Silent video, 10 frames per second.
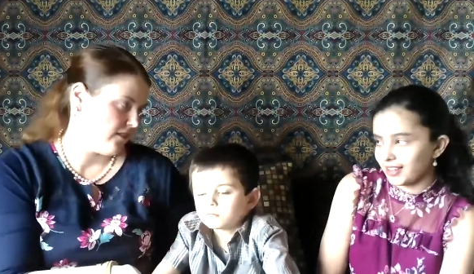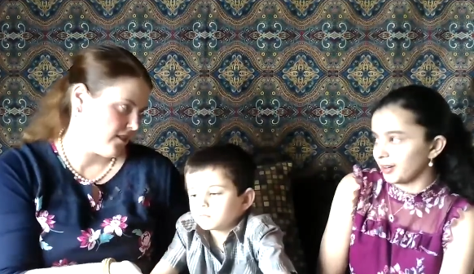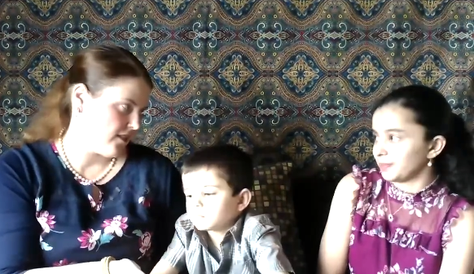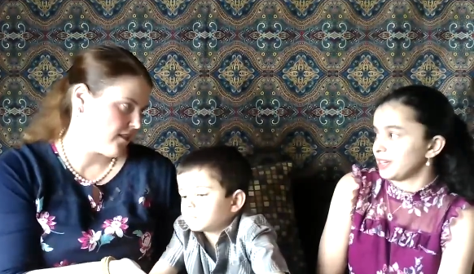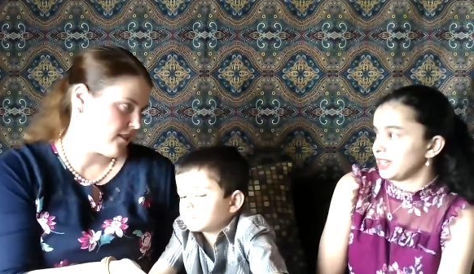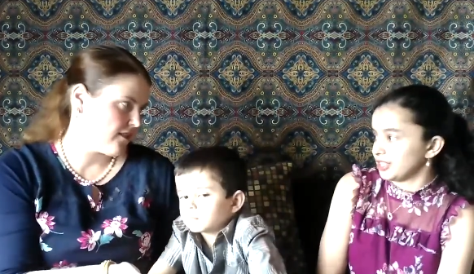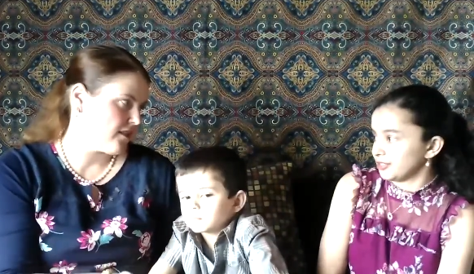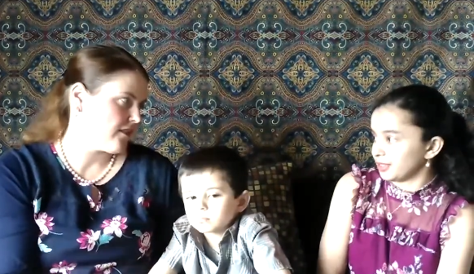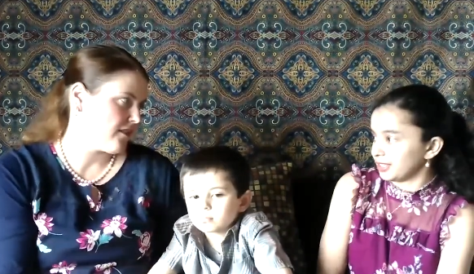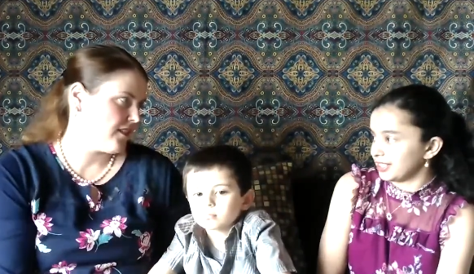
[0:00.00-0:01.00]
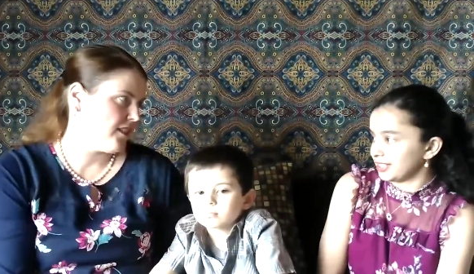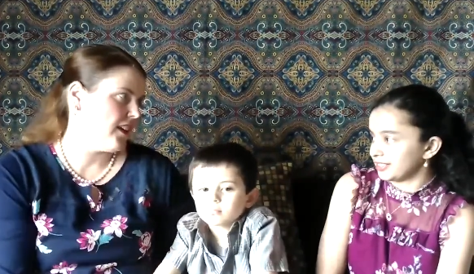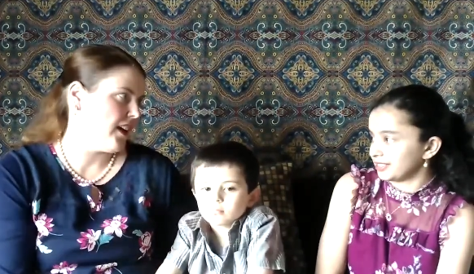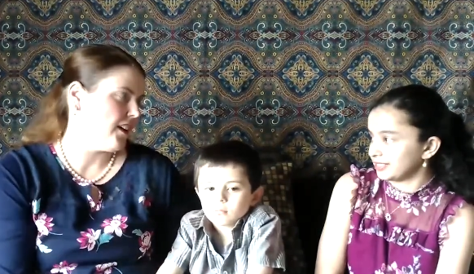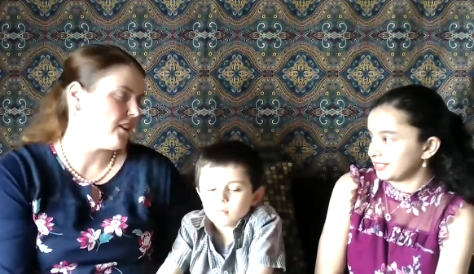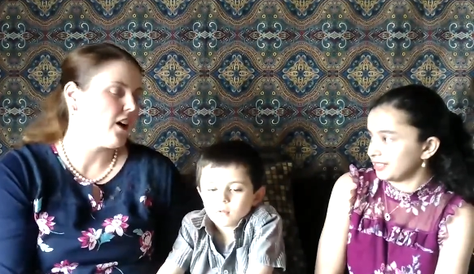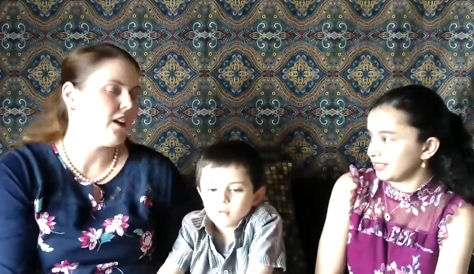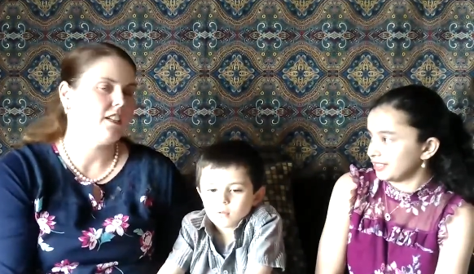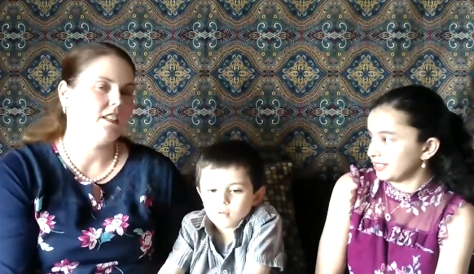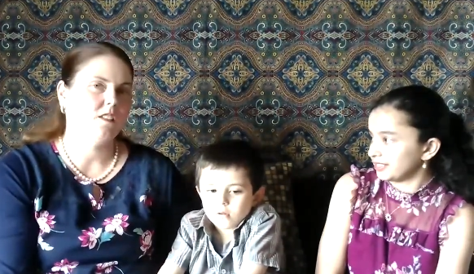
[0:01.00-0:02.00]
Speaker 1: there peacefully. Yeah,
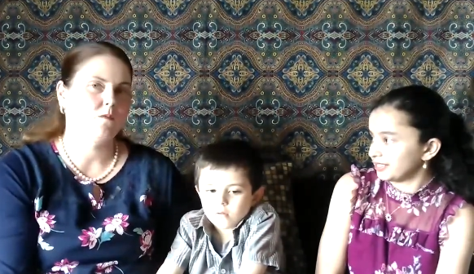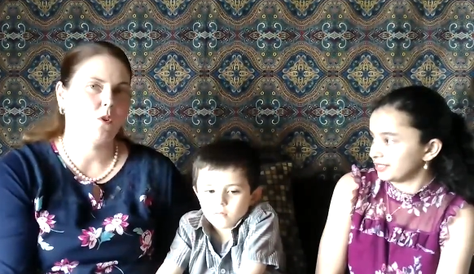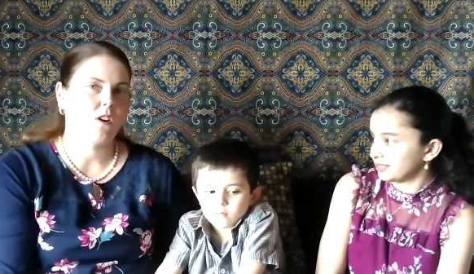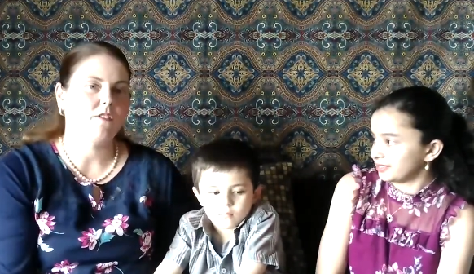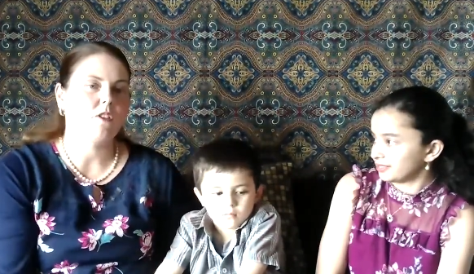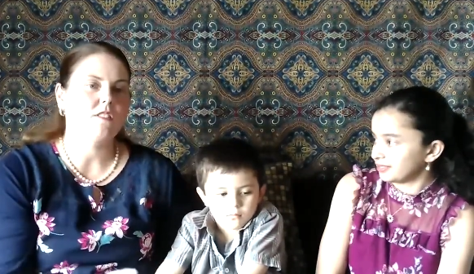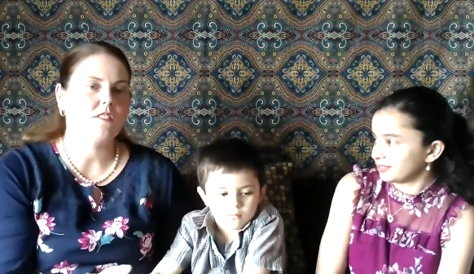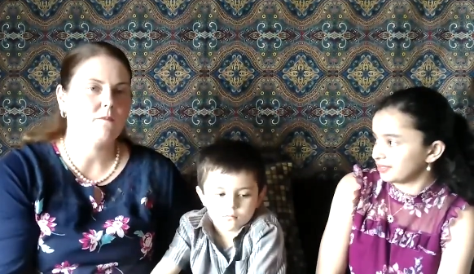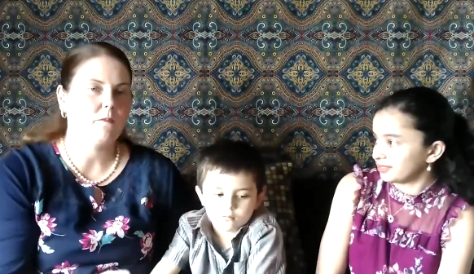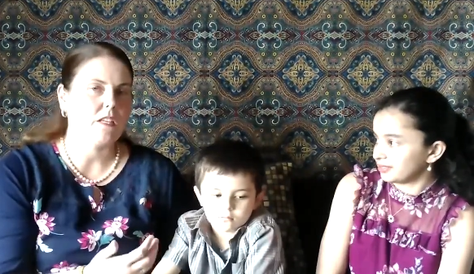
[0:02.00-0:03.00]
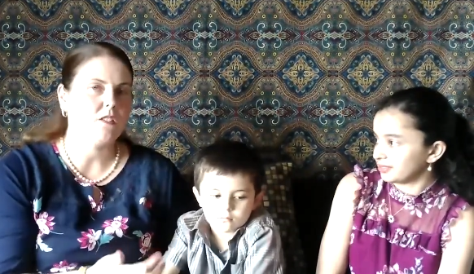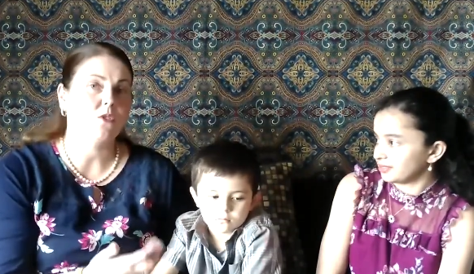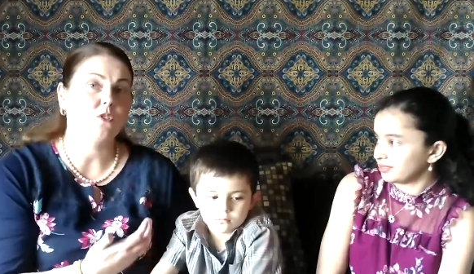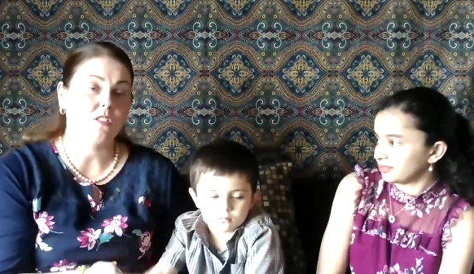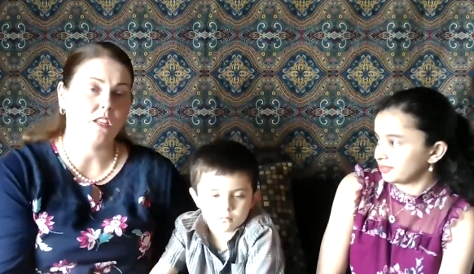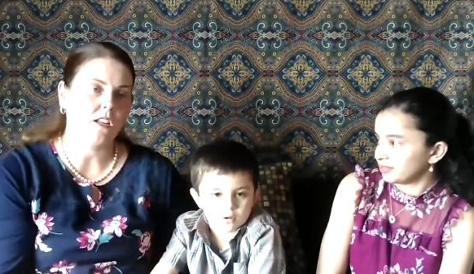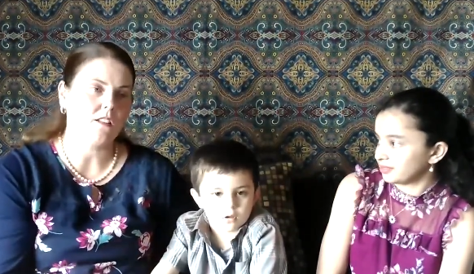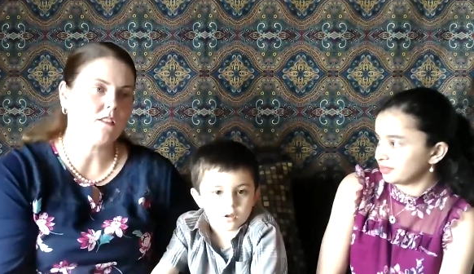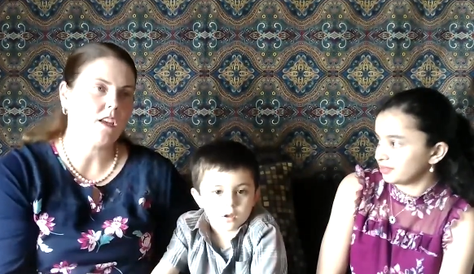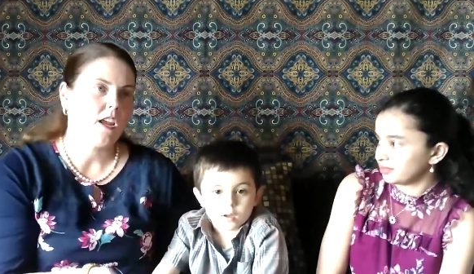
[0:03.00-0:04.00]
Speaker 2: Gandhi did more of this peaceful
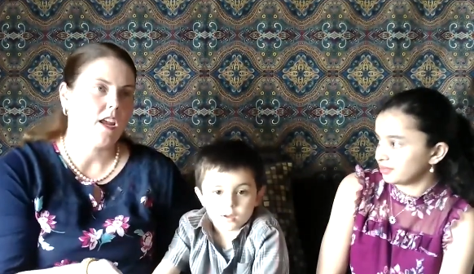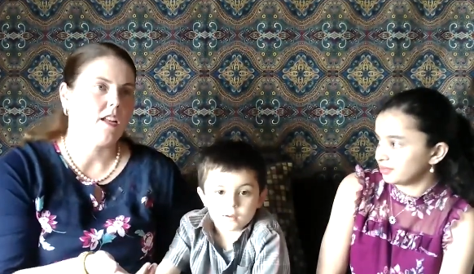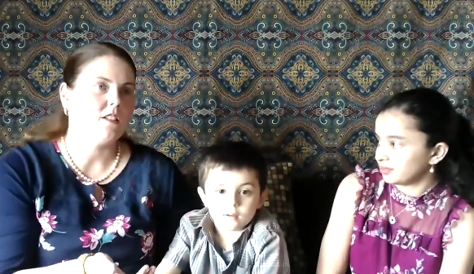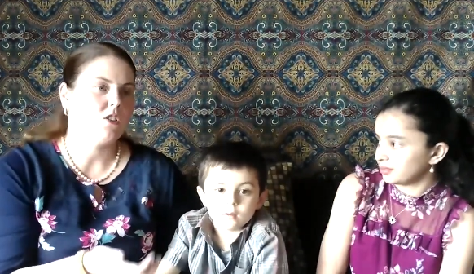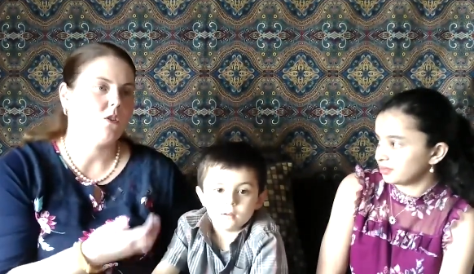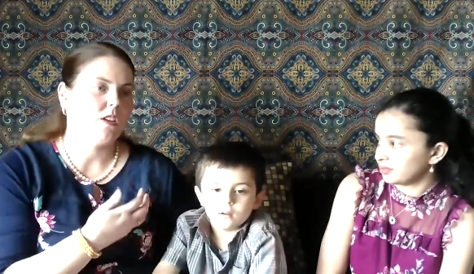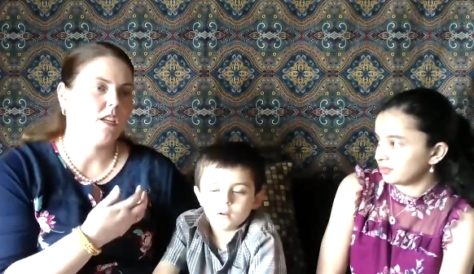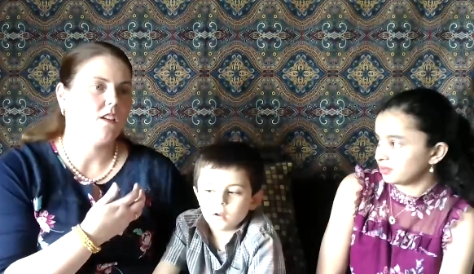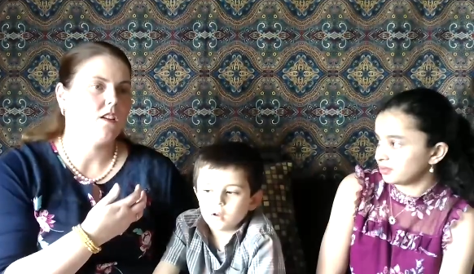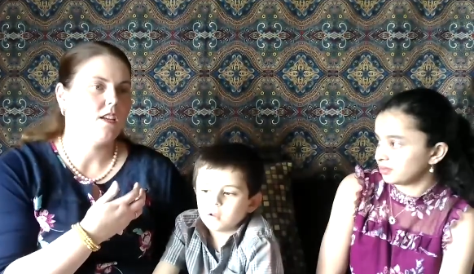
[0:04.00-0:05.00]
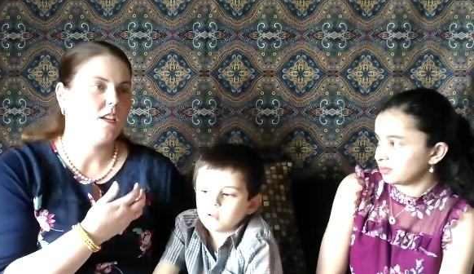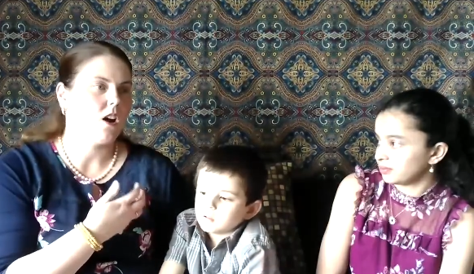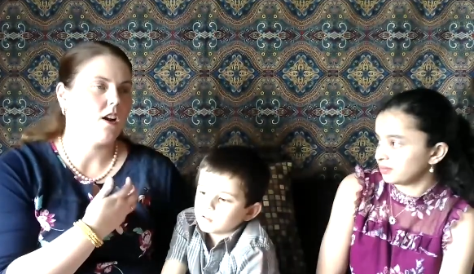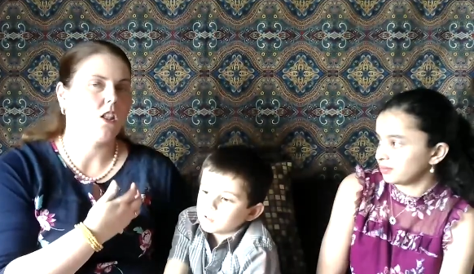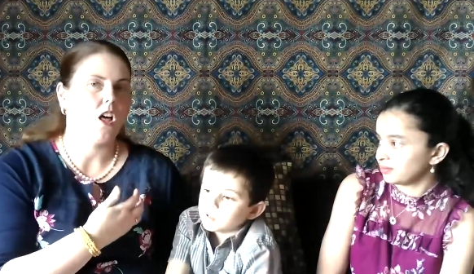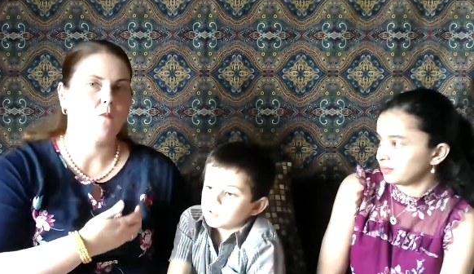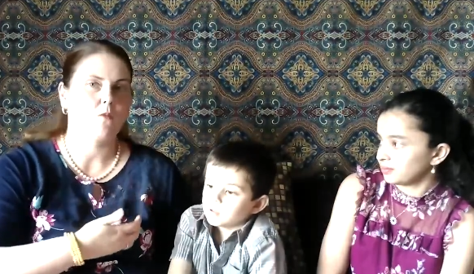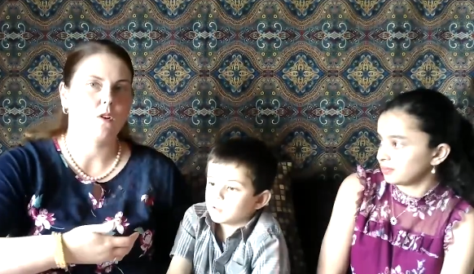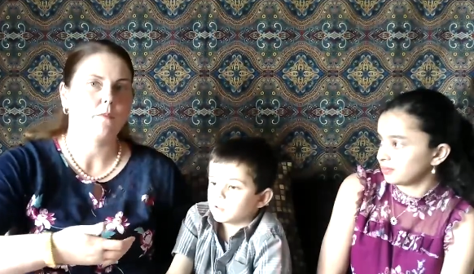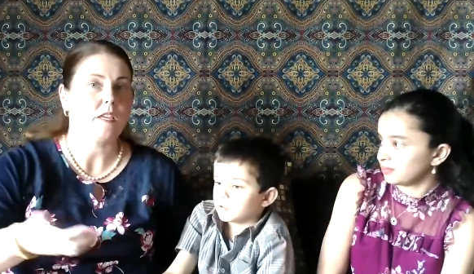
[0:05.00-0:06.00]
sit-ins, and so he he got a lot
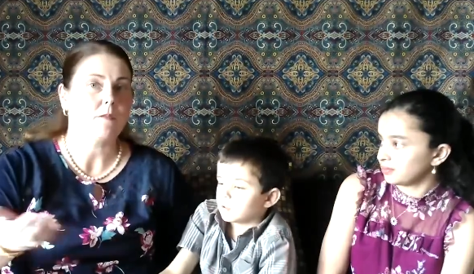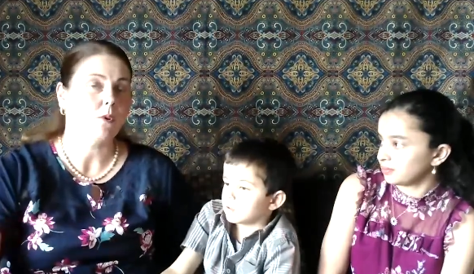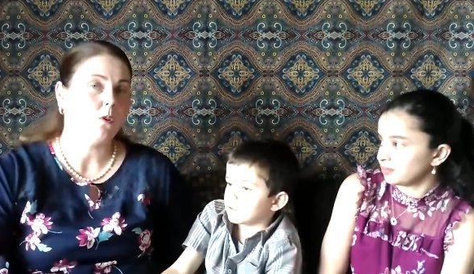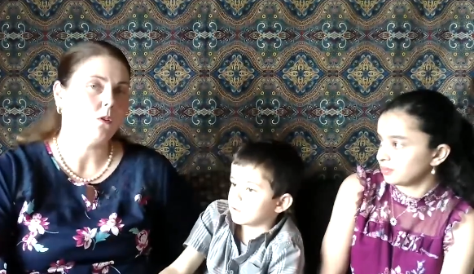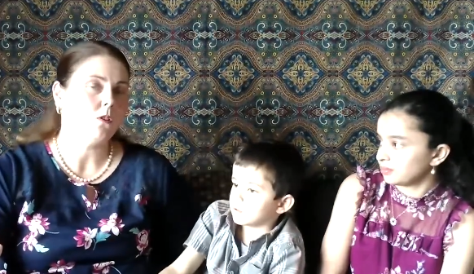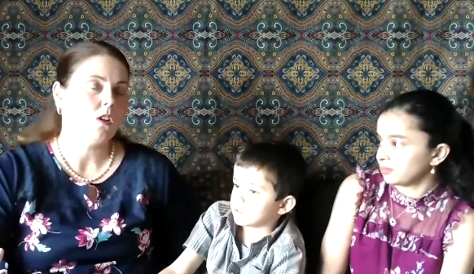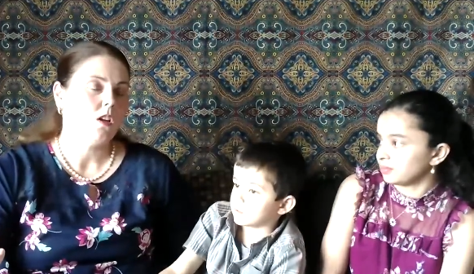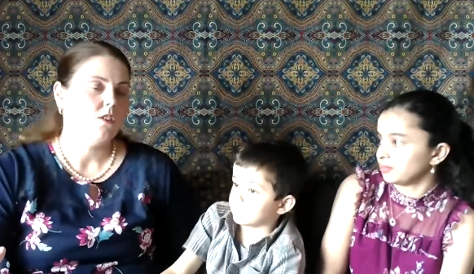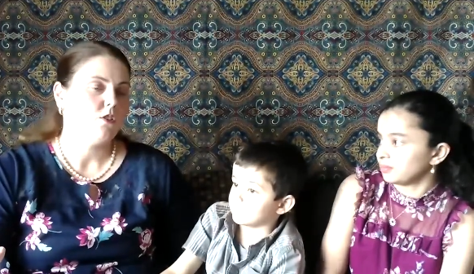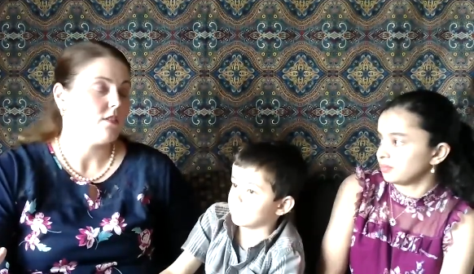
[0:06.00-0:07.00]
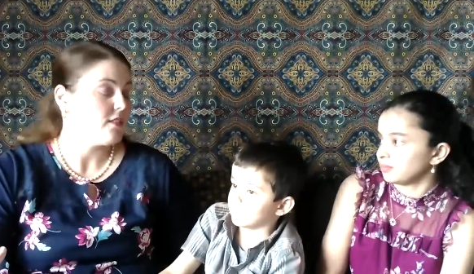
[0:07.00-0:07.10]
more people to mm.